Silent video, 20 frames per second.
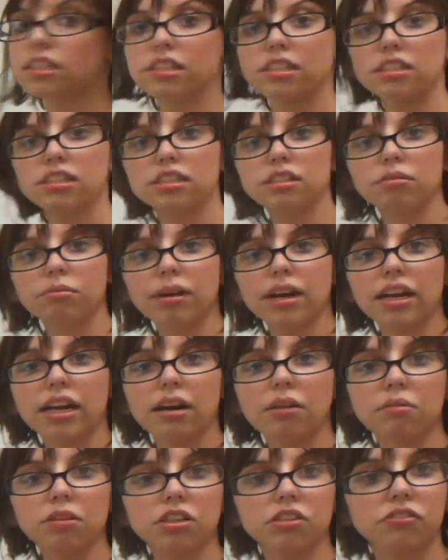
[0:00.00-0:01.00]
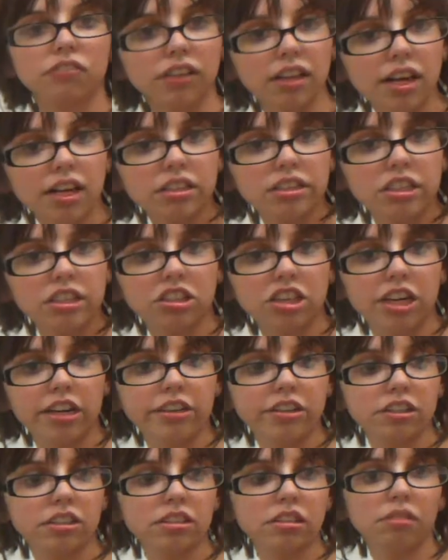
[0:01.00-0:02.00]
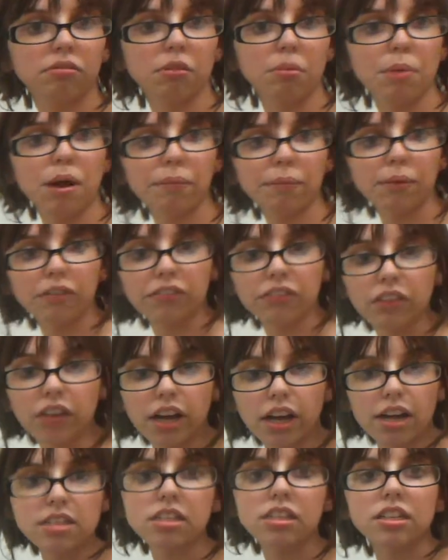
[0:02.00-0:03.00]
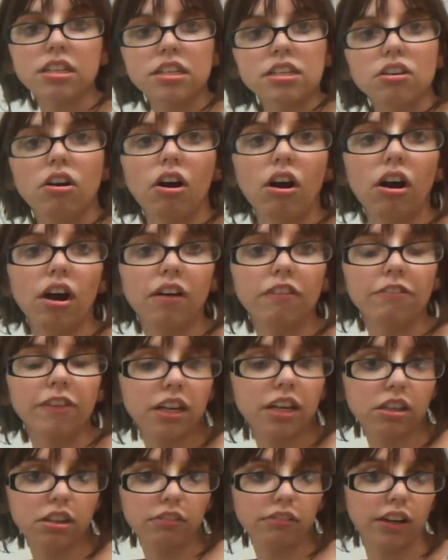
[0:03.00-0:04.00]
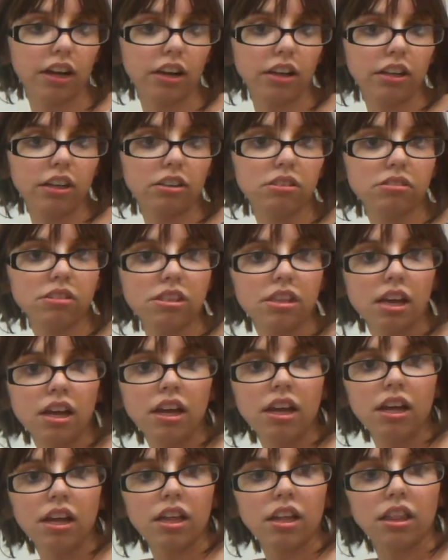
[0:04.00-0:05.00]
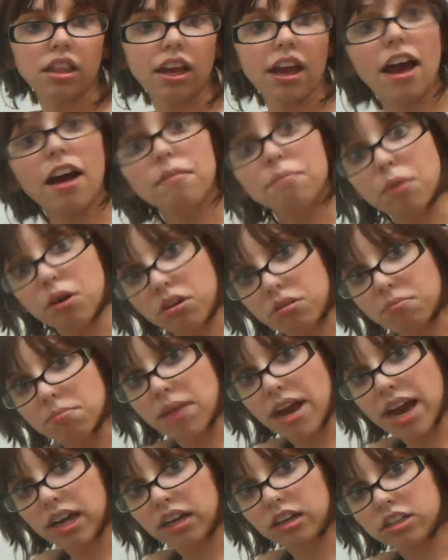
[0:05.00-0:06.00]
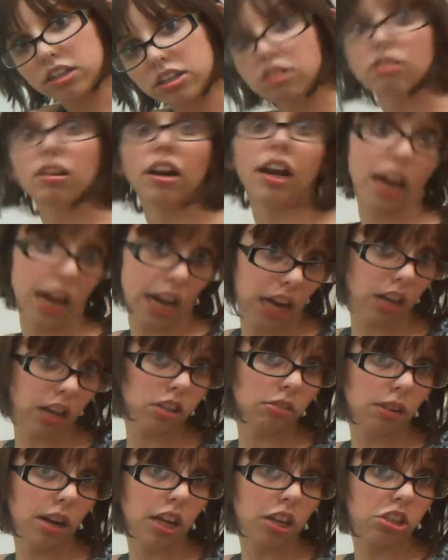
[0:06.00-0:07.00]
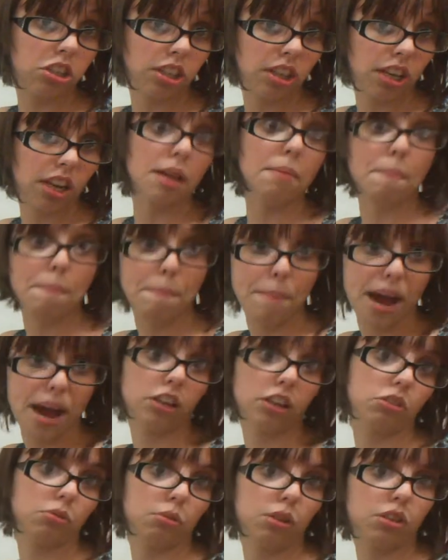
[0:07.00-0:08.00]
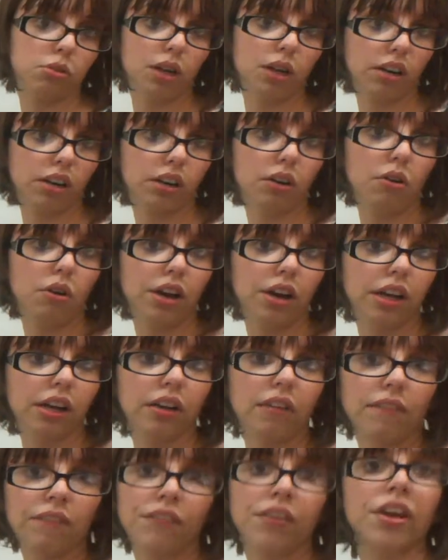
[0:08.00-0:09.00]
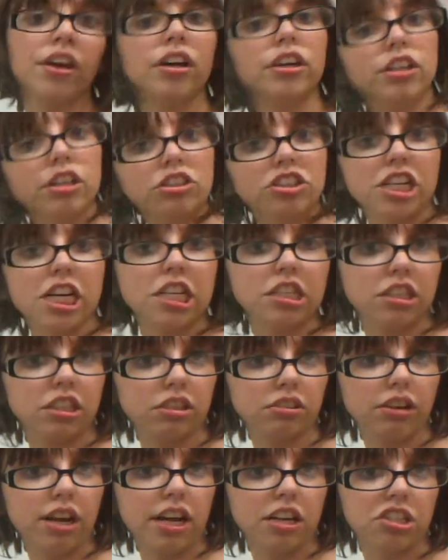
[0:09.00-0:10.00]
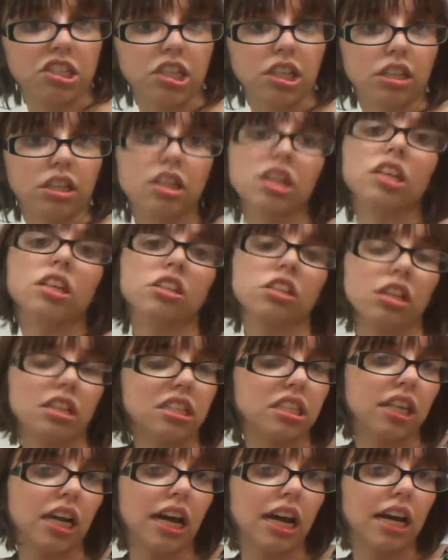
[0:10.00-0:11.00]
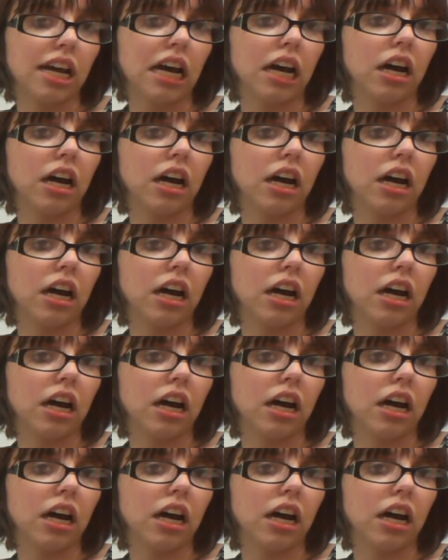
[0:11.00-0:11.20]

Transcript: is the rate at which velocity changes, remember velocities are vector values. They have both magnitude and direction. It matters which way you're going. You're changing direction. So say